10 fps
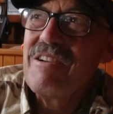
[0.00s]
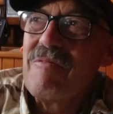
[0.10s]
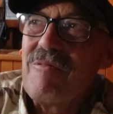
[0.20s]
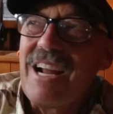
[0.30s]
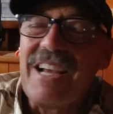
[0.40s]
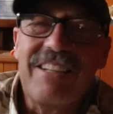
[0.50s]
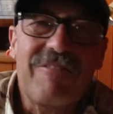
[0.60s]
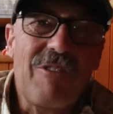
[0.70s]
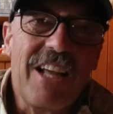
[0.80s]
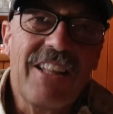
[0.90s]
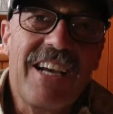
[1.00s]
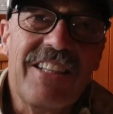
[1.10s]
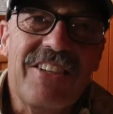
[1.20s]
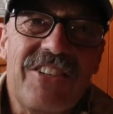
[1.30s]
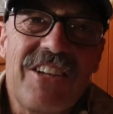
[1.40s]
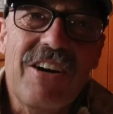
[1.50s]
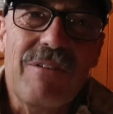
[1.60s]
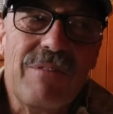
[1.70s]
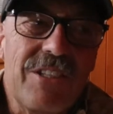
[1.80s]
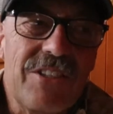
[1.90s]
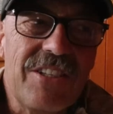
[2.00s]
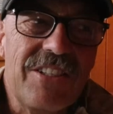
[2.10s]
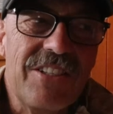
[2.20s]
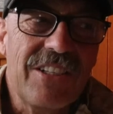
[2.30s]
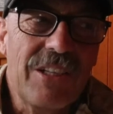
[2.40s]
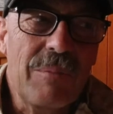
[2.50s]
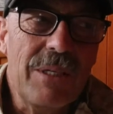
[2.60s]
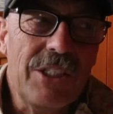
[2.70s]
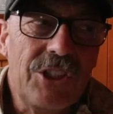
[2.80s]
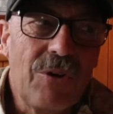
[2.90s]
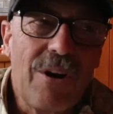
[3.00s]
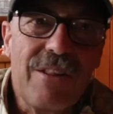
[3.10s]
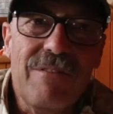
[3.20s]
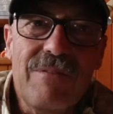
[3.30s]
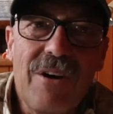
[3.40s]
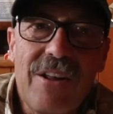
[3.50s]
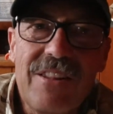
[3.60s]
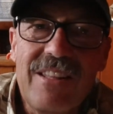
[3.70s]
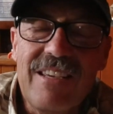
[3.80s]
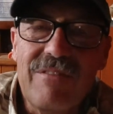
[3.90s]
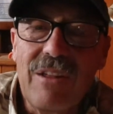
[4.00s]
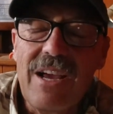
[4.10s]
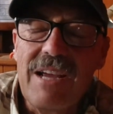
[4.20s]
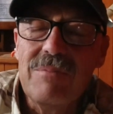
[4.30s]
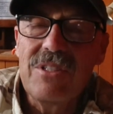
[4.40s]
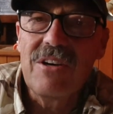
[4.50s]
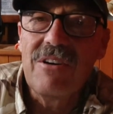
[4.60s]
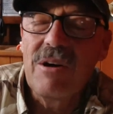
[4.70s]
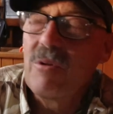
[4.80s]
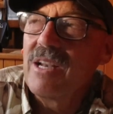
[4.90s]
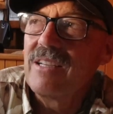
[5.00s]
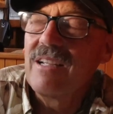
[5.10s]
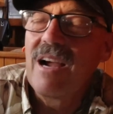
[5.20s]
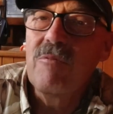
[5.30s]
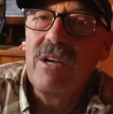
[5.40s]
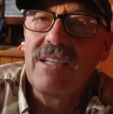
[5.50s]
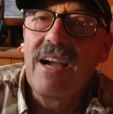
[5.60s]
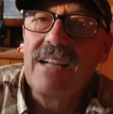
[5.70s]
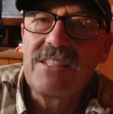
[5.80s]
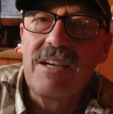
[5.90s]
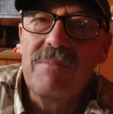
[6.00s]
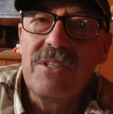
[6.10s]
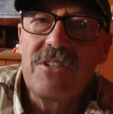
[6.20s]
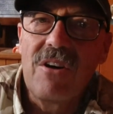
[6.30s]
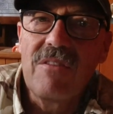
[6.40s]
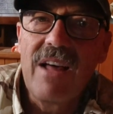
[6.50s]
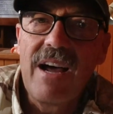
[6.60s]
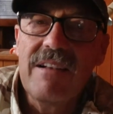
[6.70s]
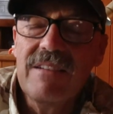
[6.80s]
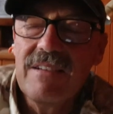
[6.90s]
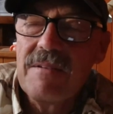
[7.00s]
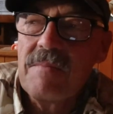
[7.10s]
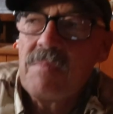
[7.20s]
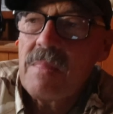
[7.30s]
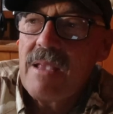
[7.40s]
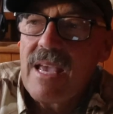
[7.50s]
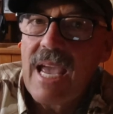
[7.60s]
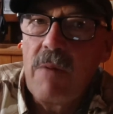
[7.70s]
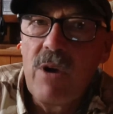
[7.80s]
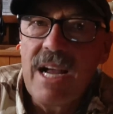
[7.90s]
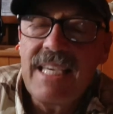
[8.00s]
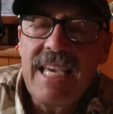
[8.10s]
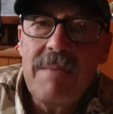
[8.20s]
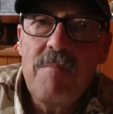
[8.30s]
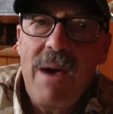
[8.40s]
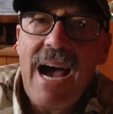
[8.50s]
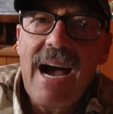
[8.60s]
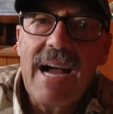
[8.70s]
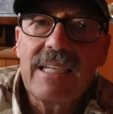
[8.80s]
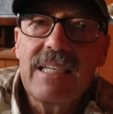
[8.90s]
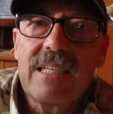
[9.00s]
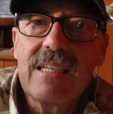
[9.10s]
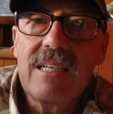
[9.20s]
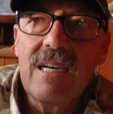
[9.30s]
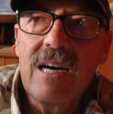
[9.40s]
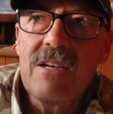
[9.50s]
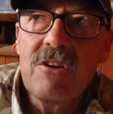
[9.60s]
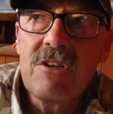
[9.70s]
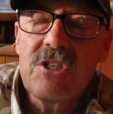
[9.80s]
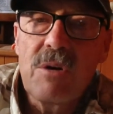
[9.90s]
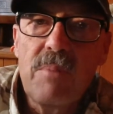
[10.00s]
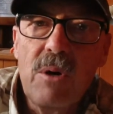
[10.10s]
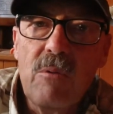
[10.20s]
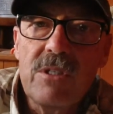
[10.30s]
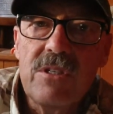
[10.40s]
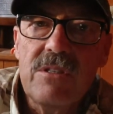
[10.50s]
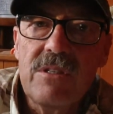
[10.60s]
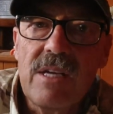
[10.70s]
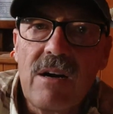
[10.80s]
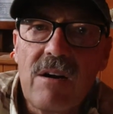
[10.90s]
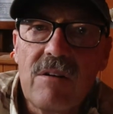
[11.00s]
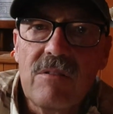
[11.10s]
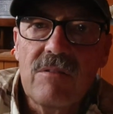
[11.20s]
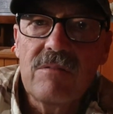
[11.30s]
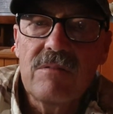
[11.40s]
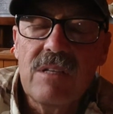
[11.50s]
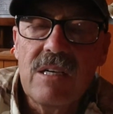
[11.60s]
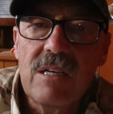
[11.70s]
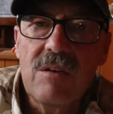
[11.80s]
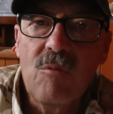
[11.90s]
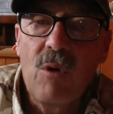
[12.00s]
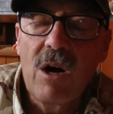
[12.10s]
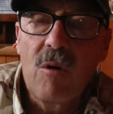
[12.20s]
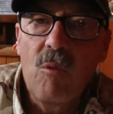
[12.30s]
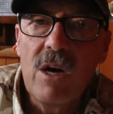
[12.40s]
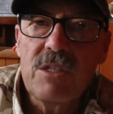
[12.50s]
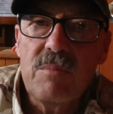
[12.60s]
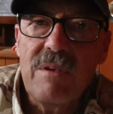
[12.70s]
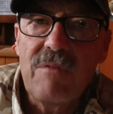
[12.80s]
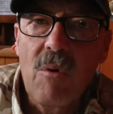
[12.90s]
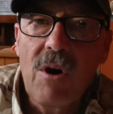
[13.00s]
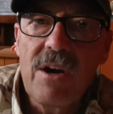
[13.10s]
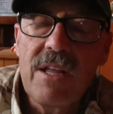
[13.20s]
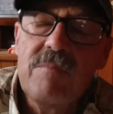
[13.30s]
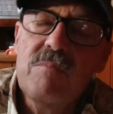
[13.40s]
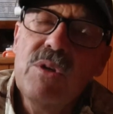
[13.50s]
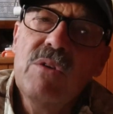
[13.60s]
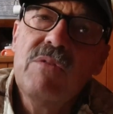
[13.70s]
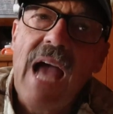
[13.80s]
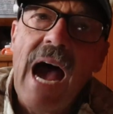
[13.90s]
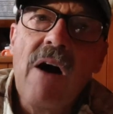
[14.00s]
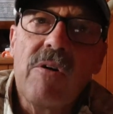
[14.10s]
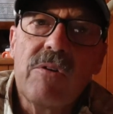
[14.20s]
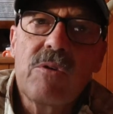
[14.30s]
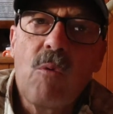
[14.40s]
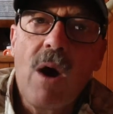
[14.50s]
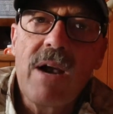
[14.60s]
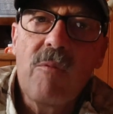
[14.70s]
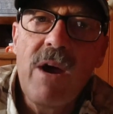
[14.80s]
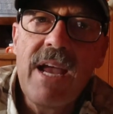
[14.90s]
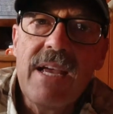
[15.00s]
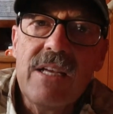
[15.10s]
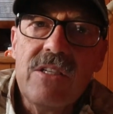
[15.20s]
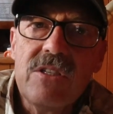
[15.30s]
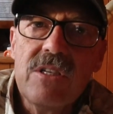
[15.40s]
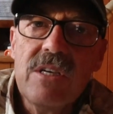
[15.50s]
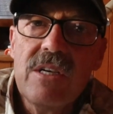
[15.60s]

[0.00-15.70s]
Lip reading: when I light the stove, because it's a little bit short on the flame. So I went and got something to solve that. And when I came back, I noticed her boat wasn't there where it was before. It had moved out quite a ways,